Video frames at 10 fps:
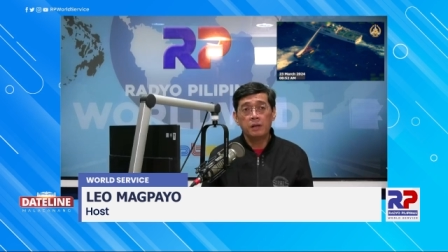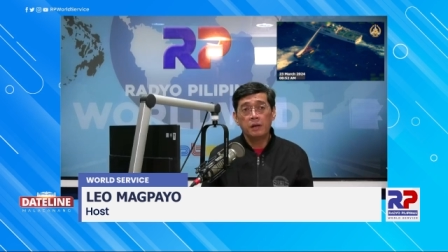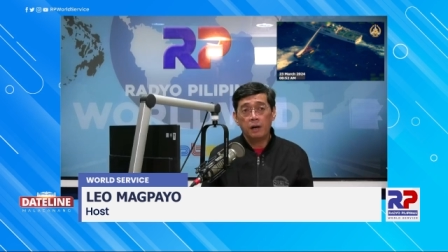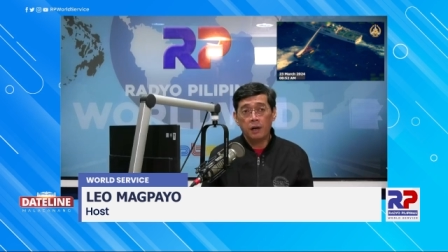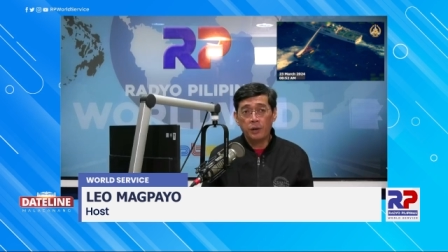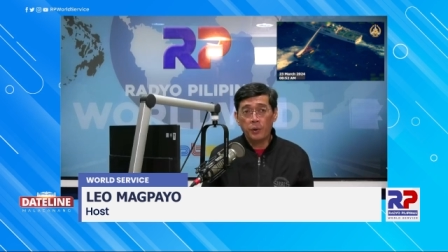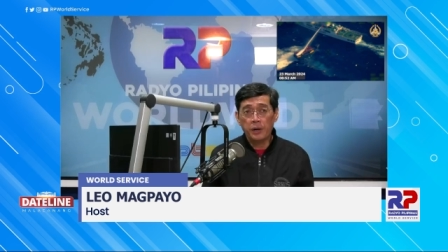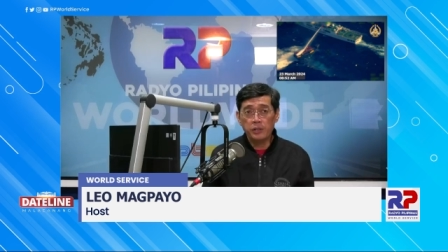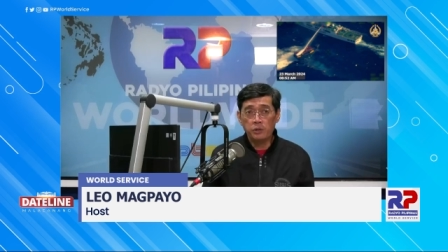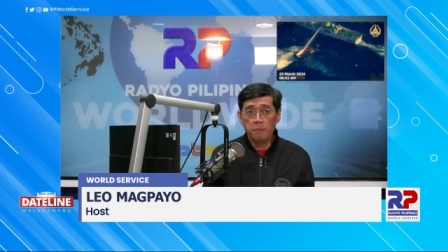
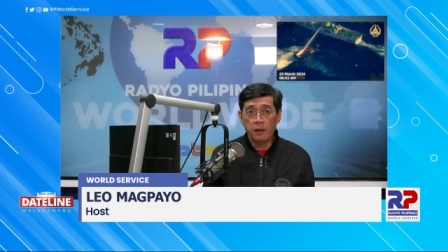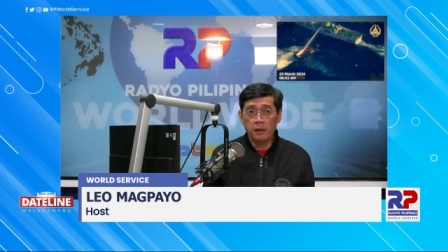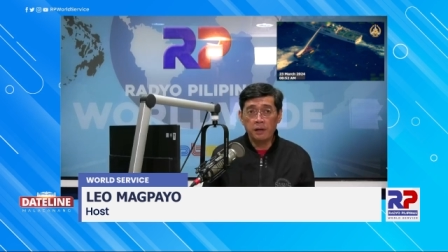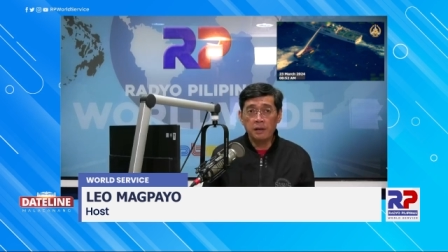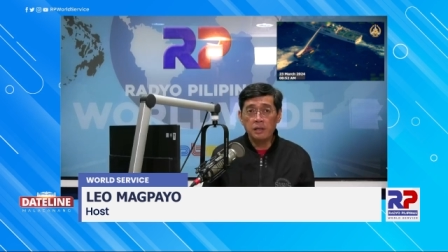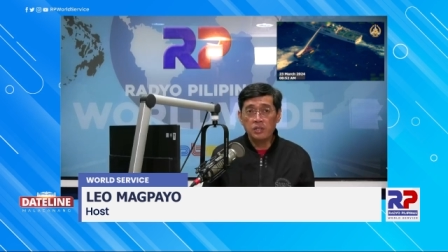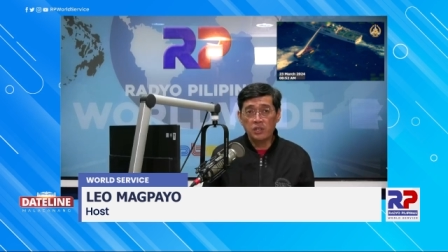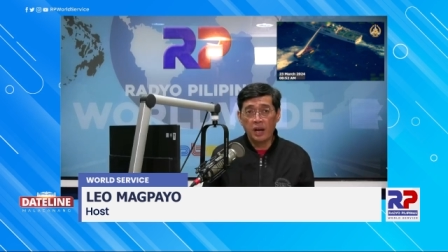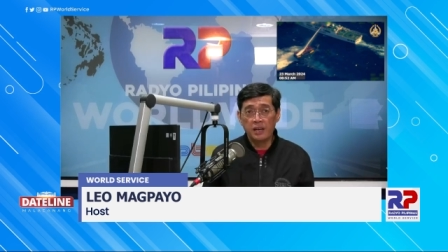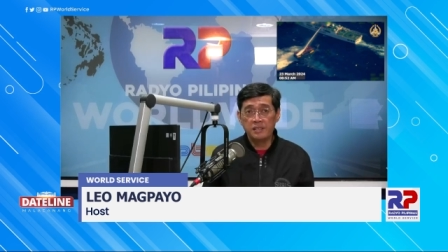According to Miller,
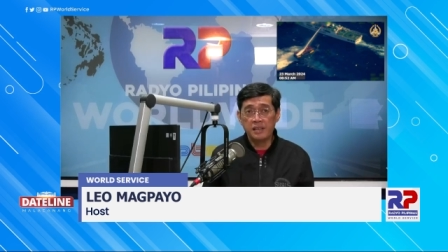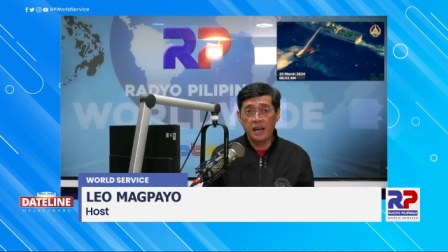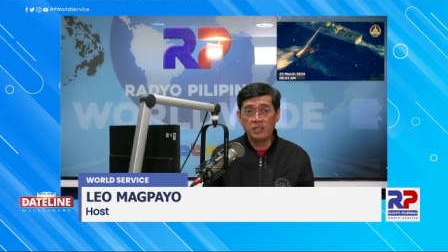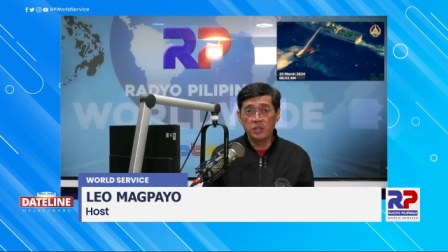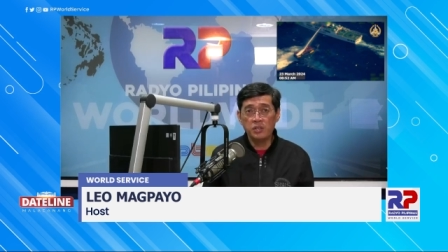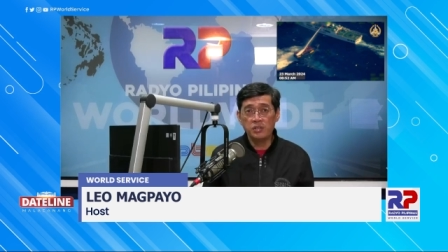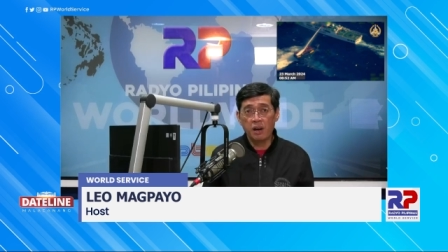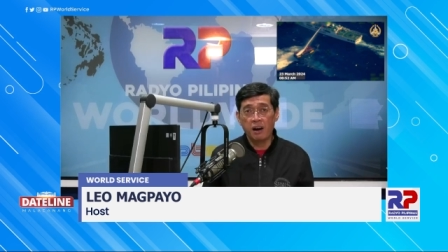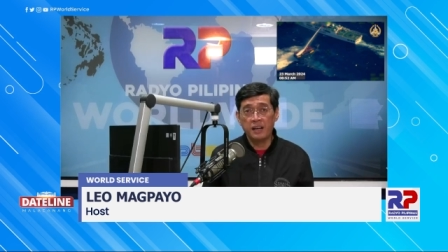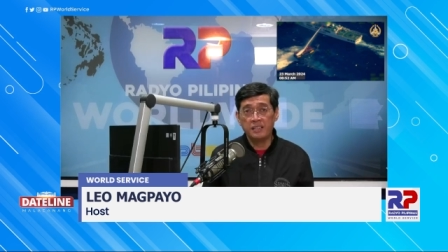China's actions
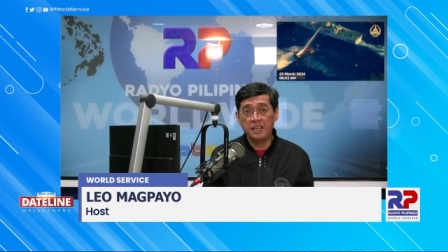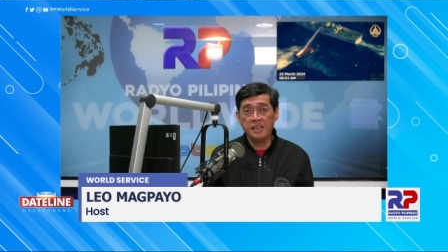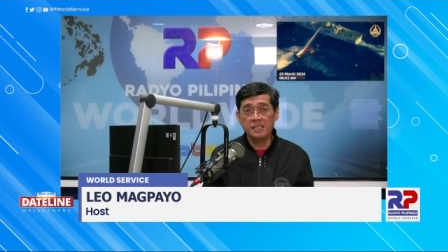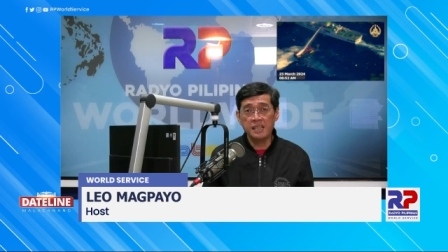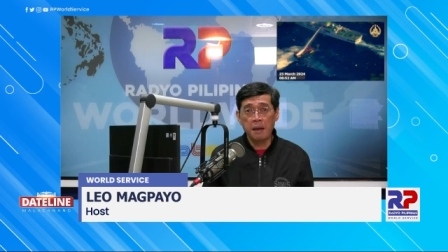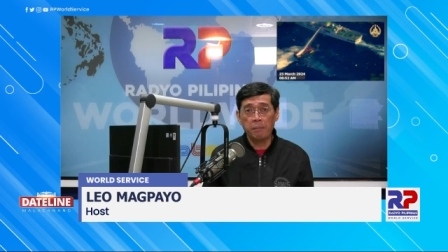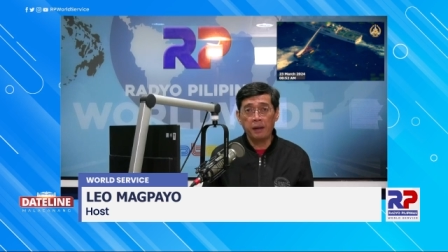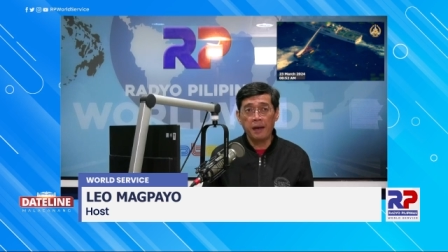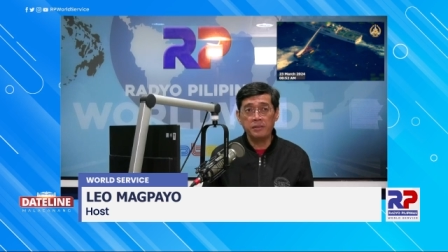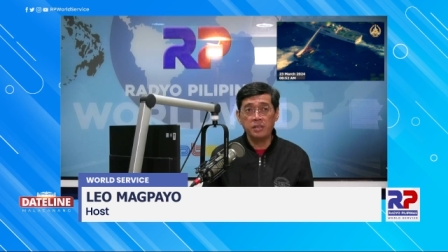are
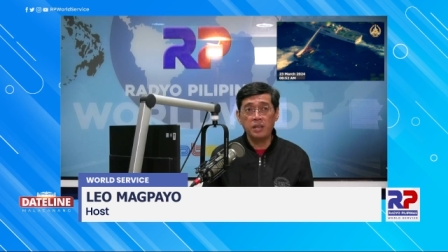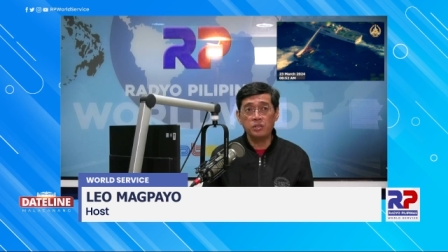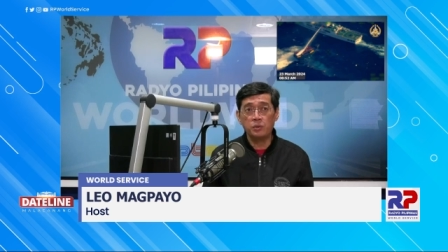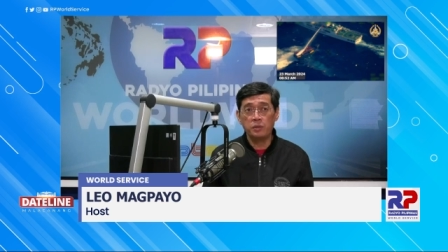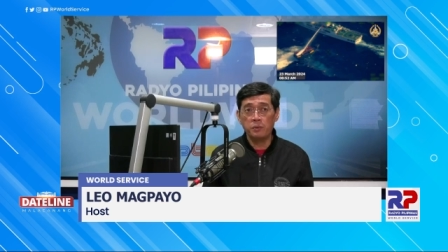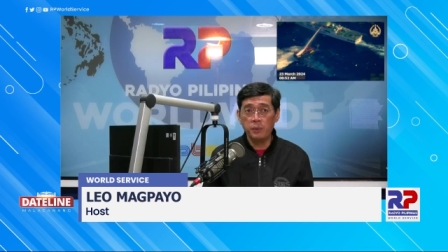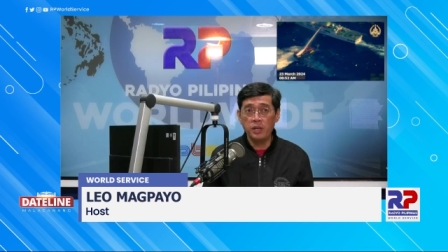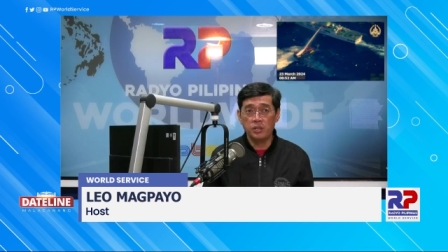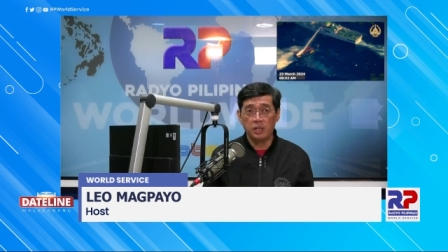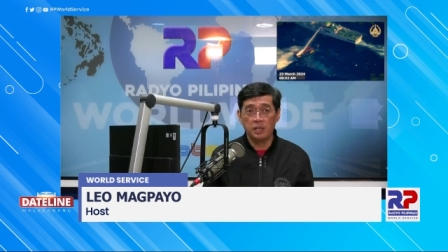destabilizing to the
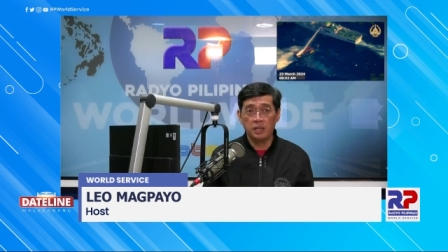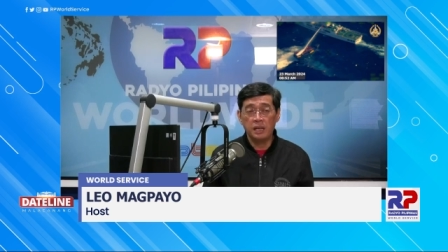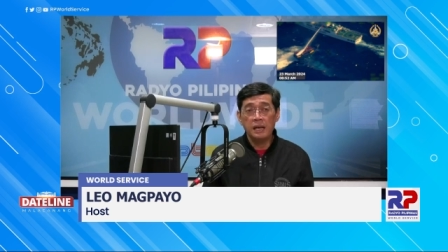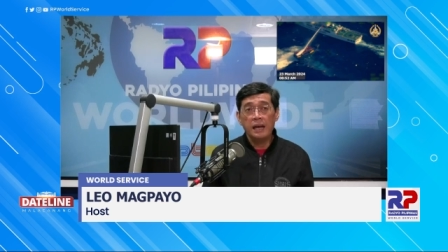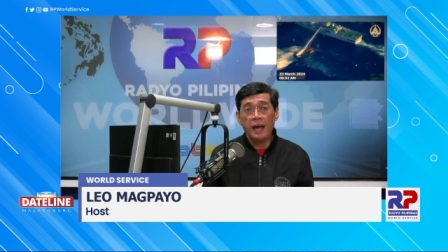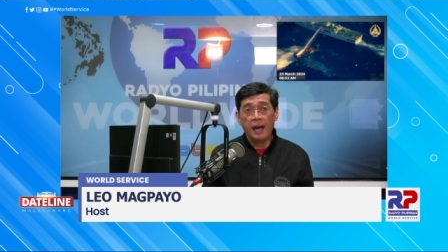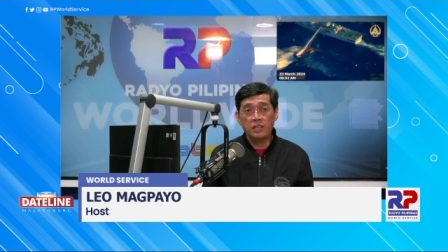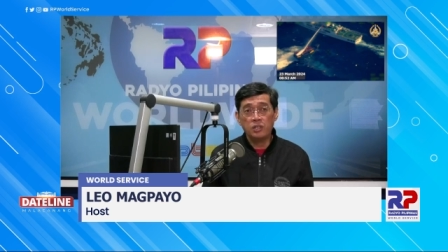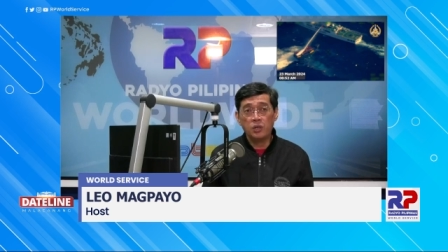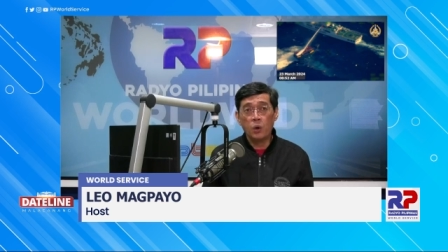region and
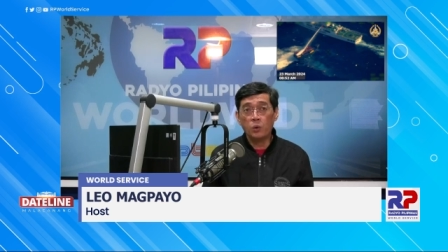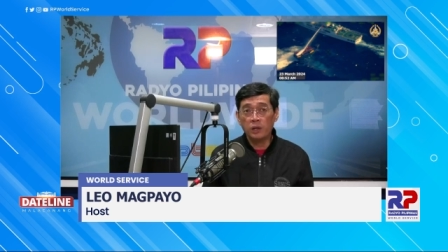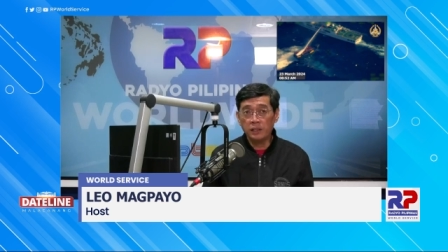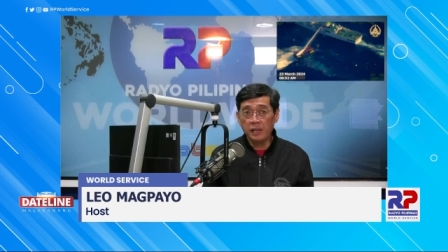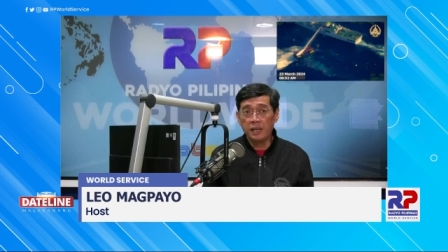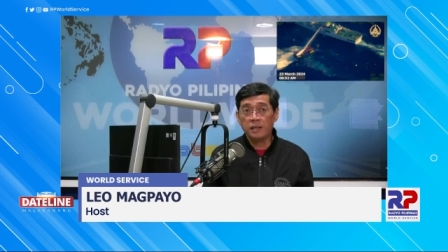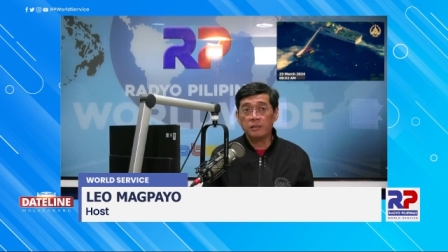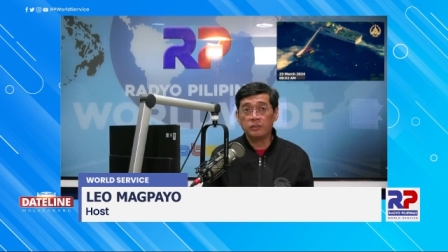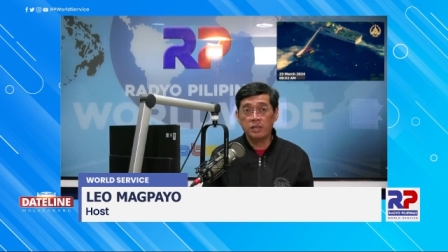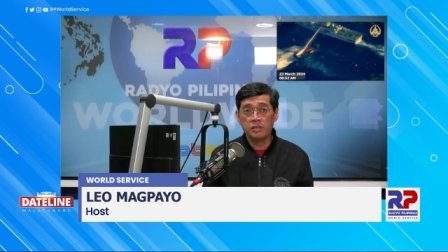show clear
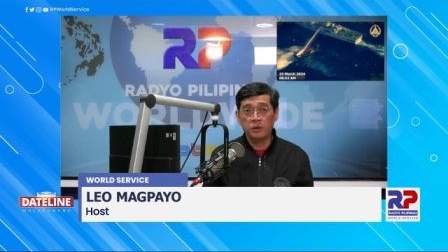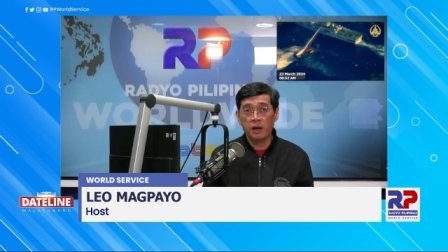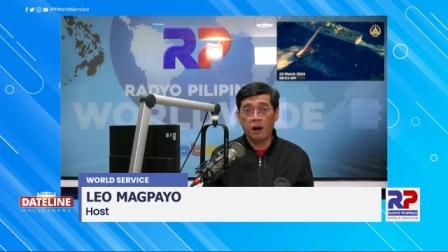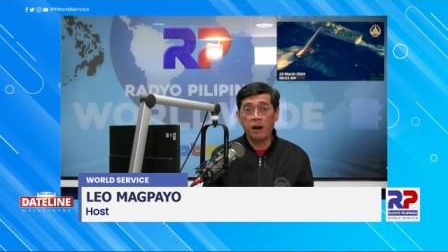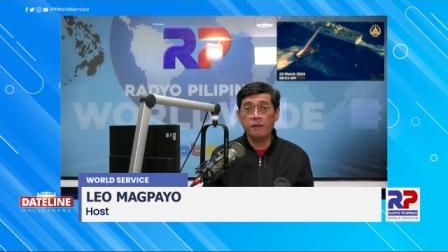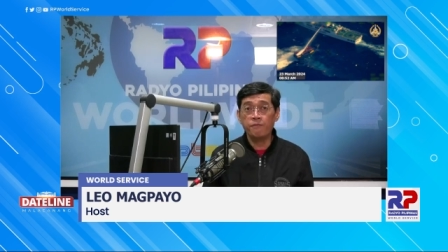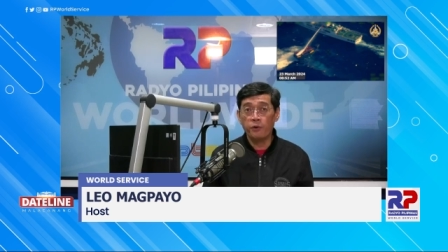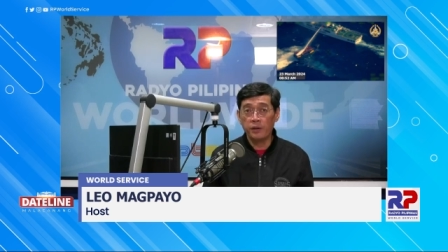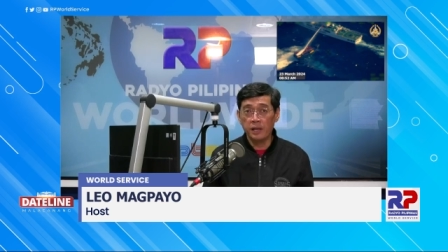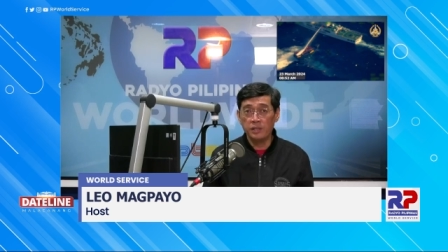disregard
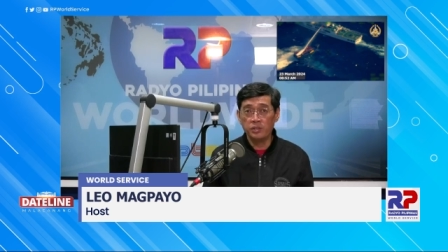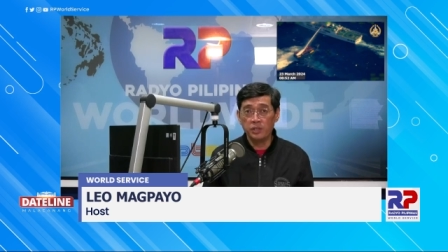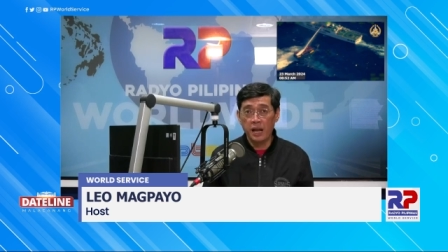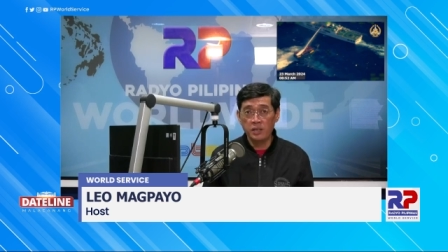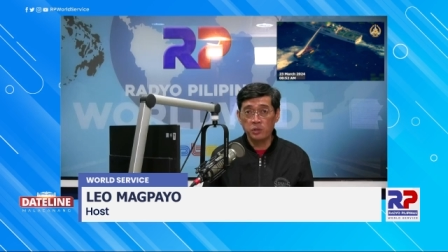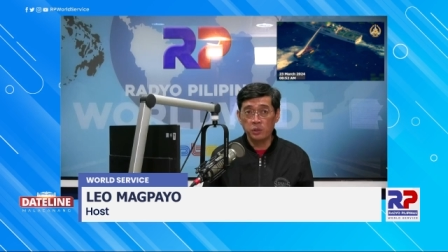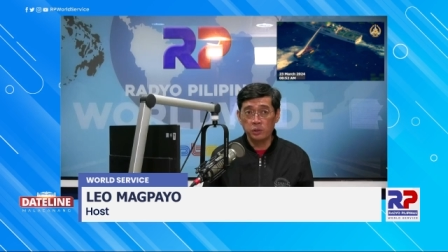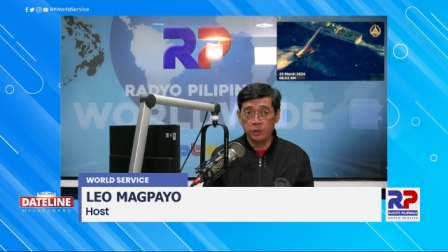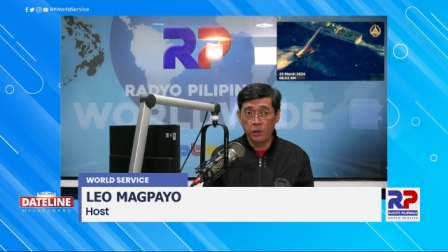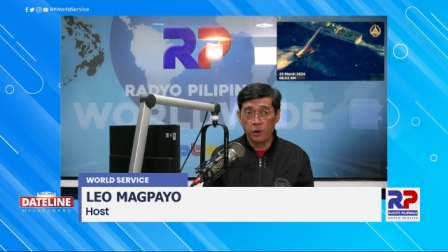for international
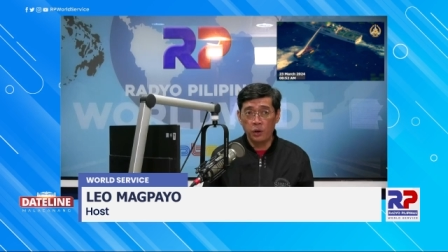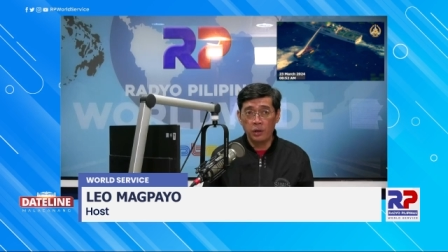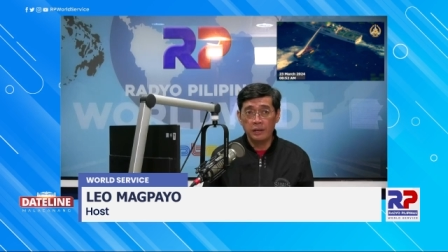law,